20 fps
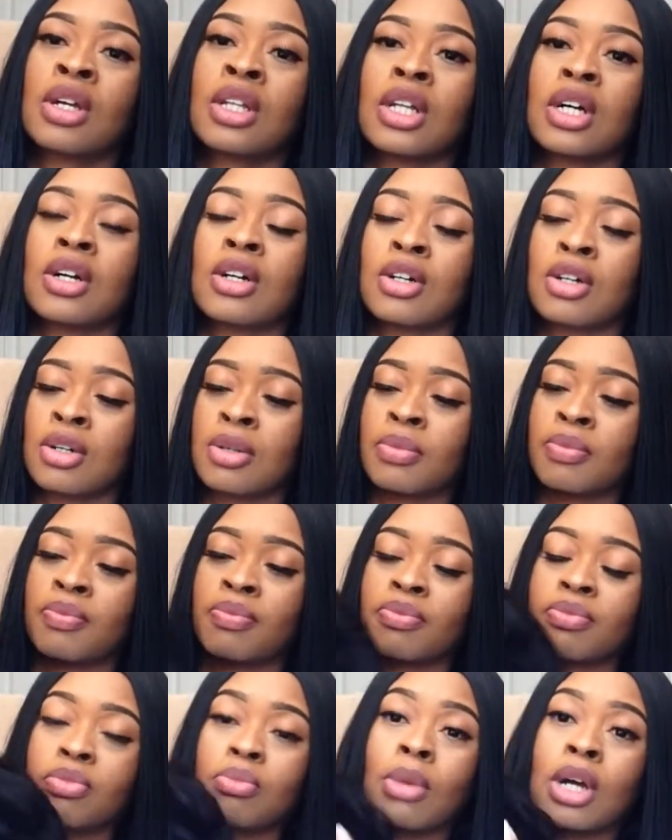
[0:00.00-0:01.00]
um,
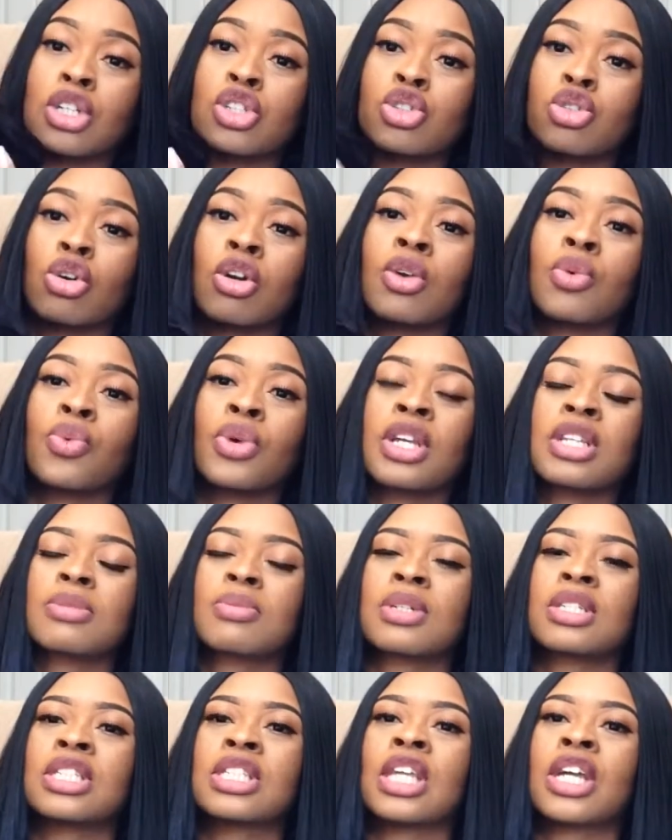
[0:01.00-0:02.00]
my shorter wigs
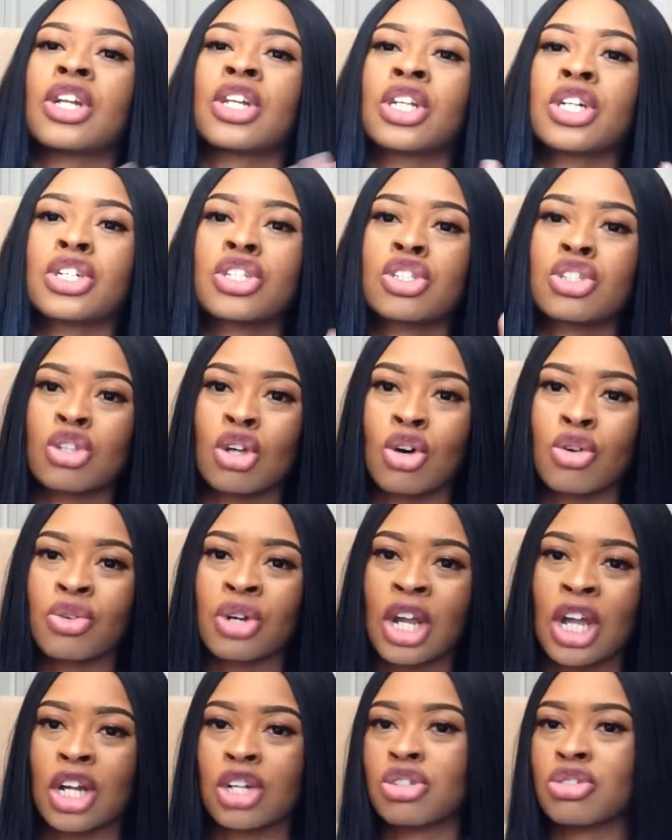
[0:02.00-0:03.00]
because they look so
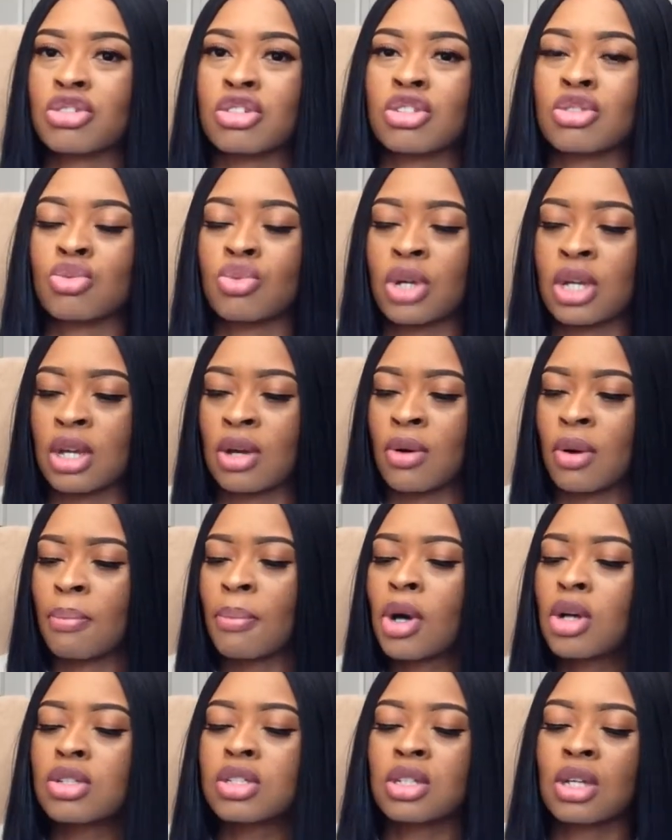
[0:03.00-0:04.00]
natural as well.
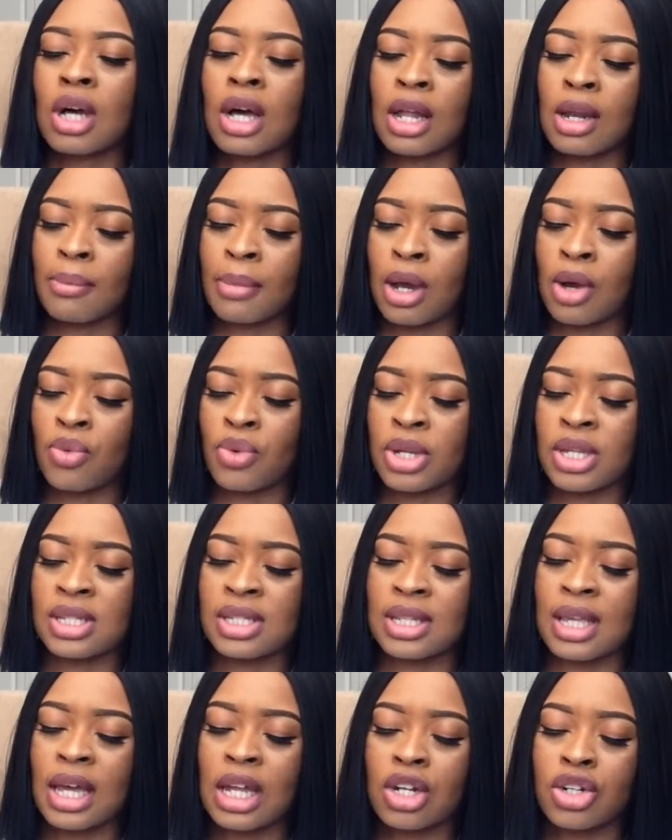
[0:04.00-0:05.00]
Most of all of my
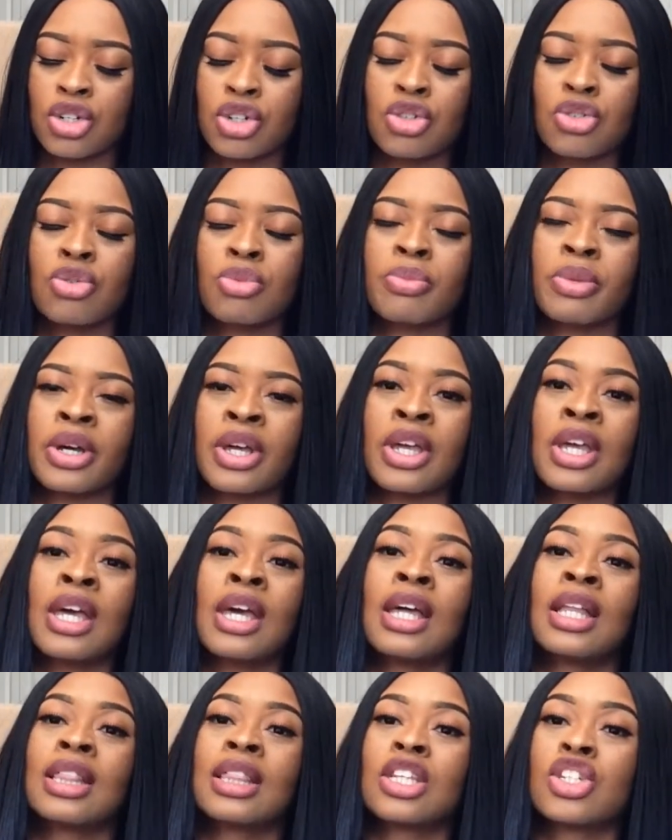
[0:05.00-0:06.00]
wigs kind of do, but
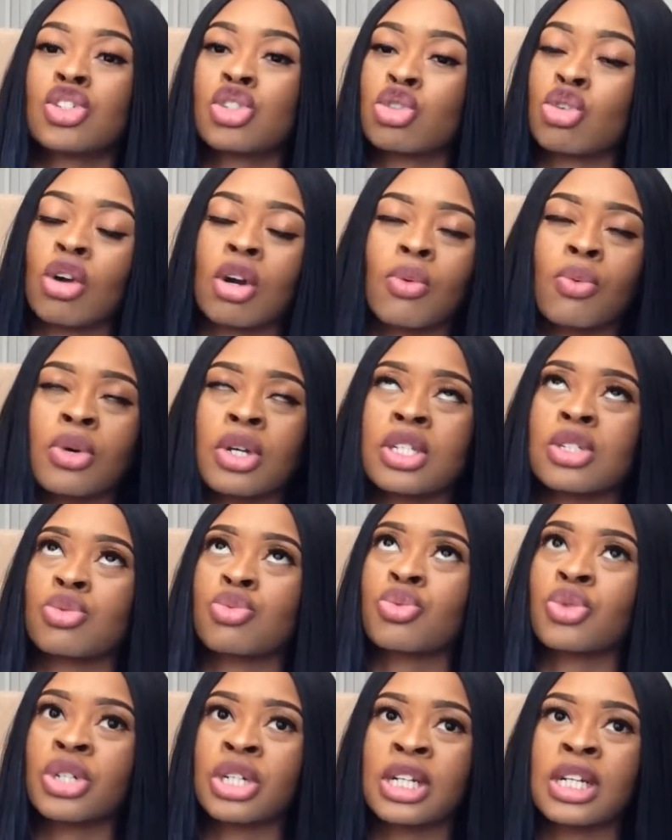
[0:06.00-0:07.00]
the shorter ones
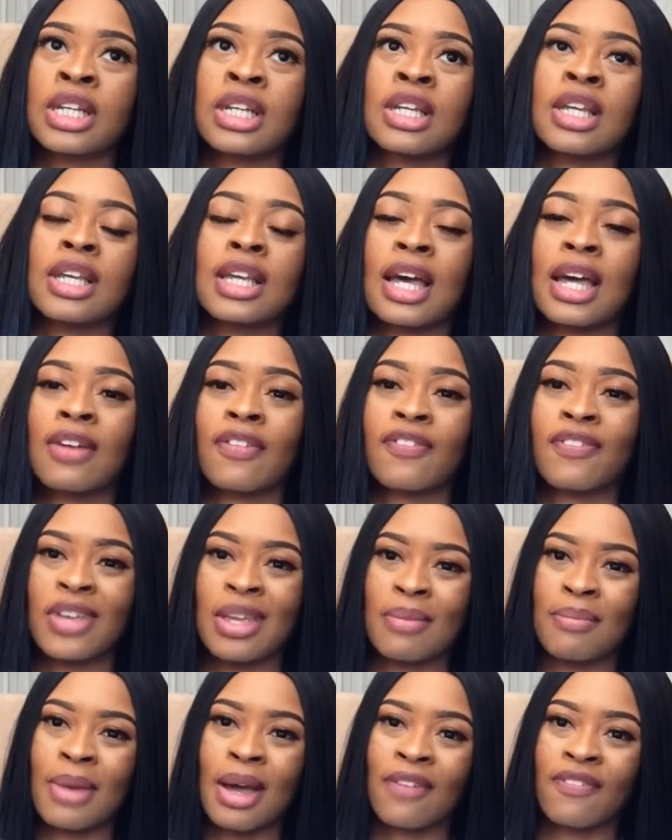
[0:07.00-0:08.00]
really kind of
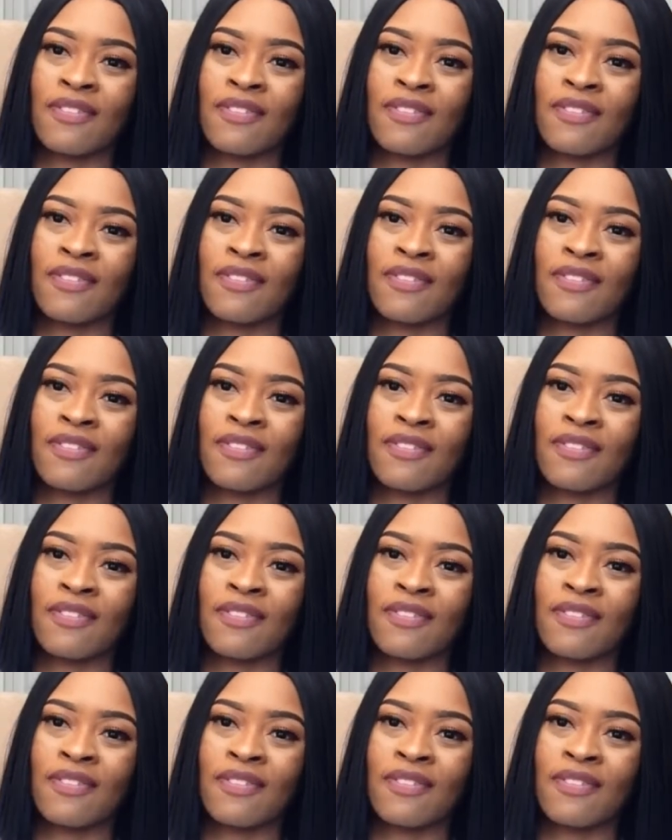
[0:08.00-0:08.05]
fit my